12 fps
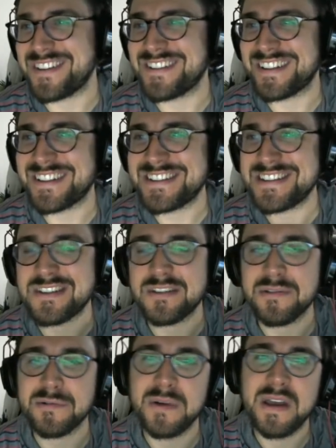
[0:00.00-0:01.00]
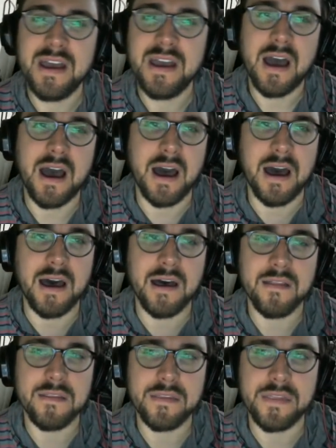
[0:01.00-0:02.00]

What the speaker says: you can listen to a